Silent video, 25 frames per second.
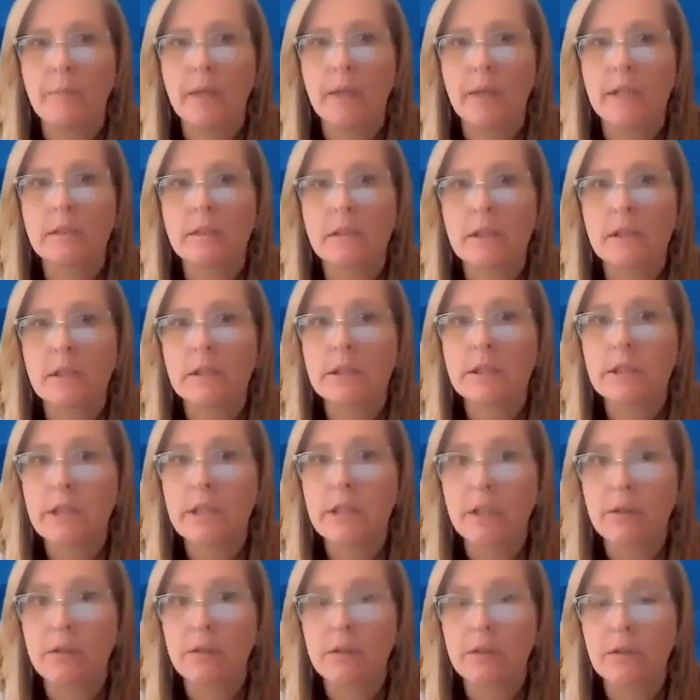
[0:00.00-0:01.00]
is
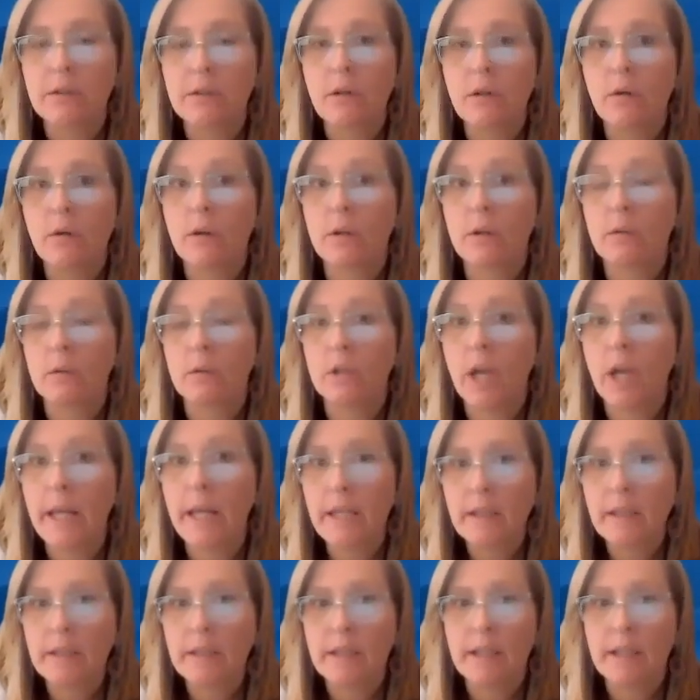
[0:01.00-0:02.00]
considered or
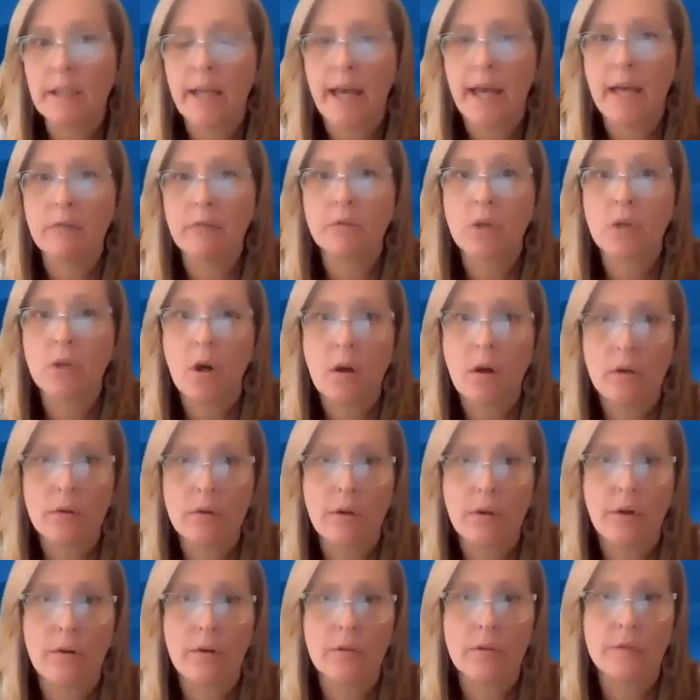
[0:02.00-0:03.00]
likely to have long
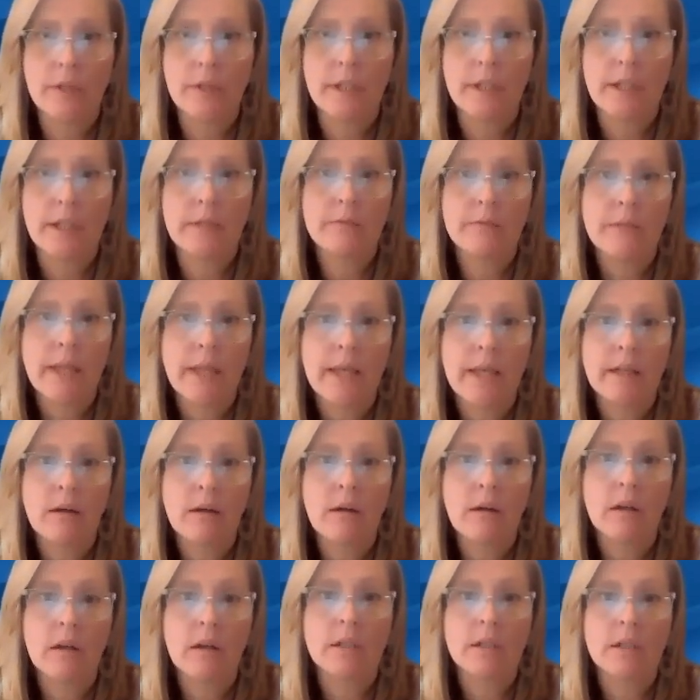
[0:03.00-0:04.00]
COVID if they
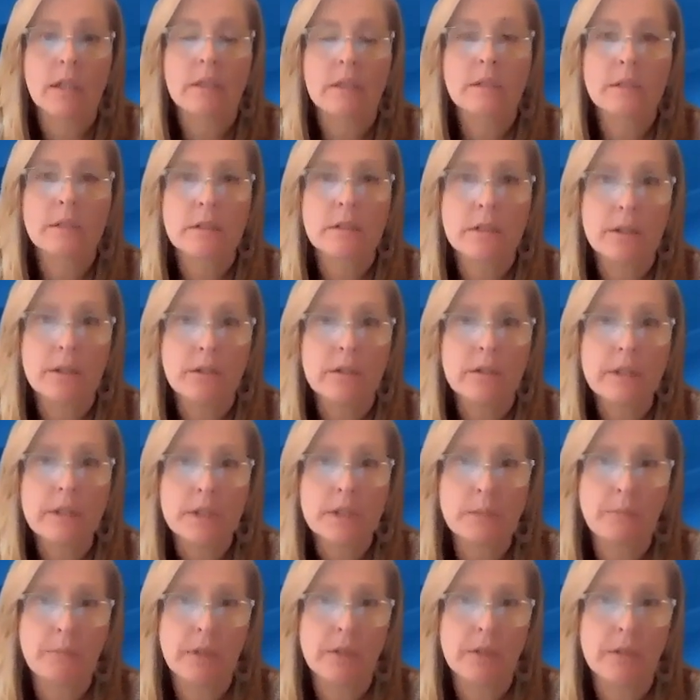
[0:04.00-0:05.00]
are still
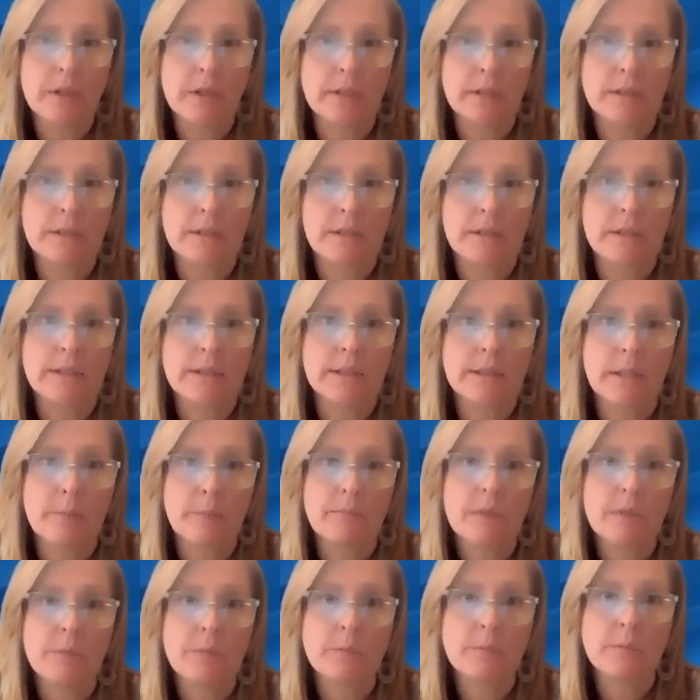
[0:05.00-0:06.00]
experiencing
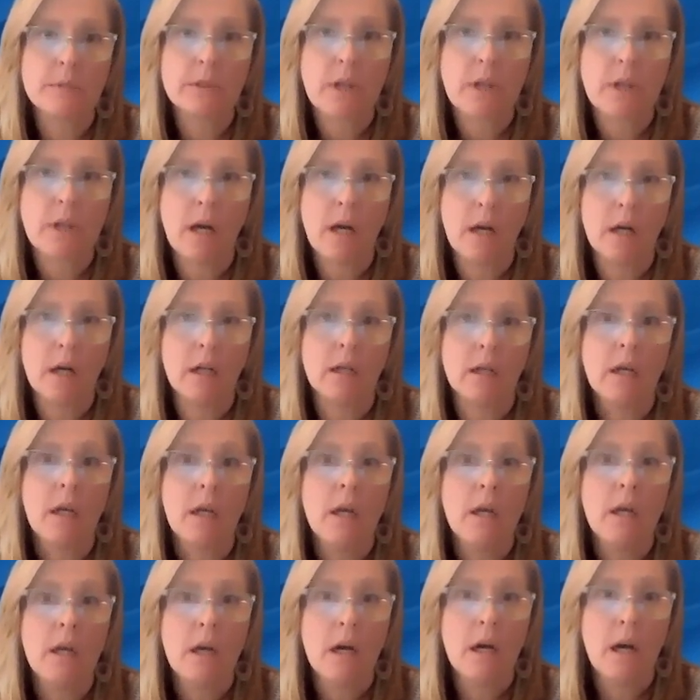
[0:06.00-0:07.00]
symptoms
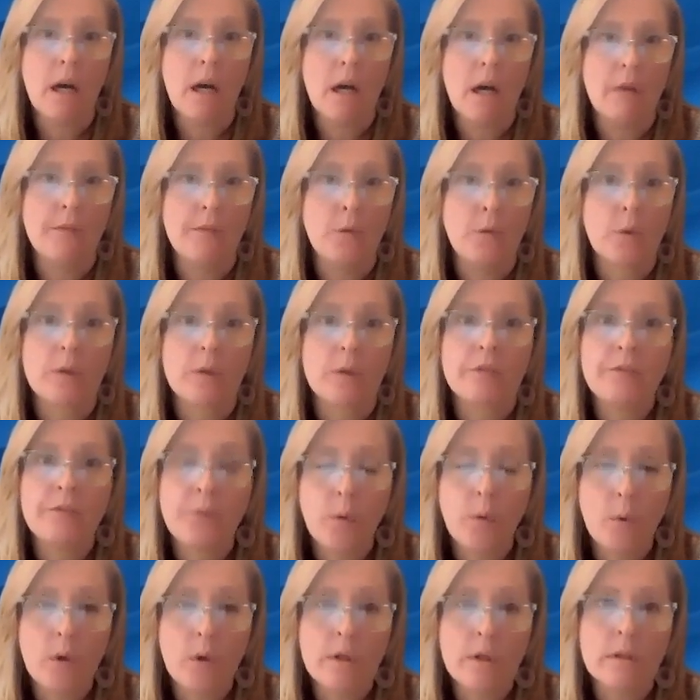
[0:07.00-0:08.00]
for
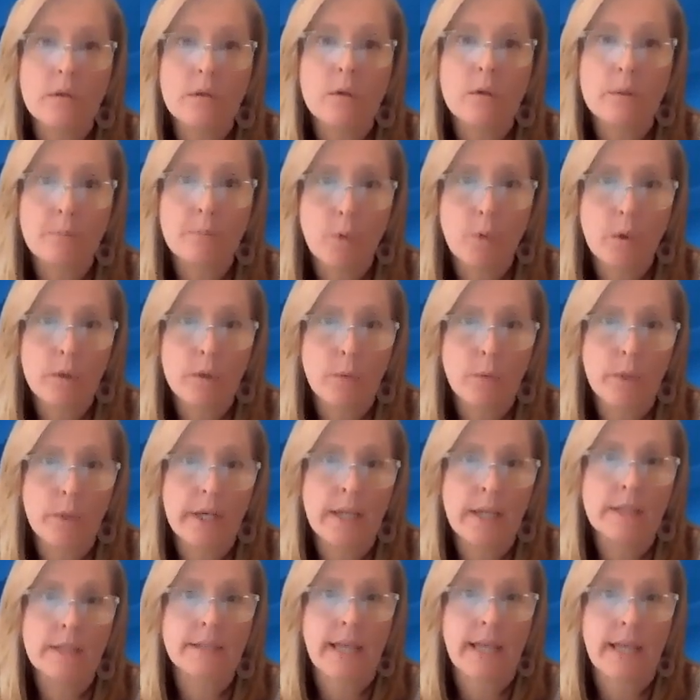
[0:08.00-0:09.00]
4 or more weeks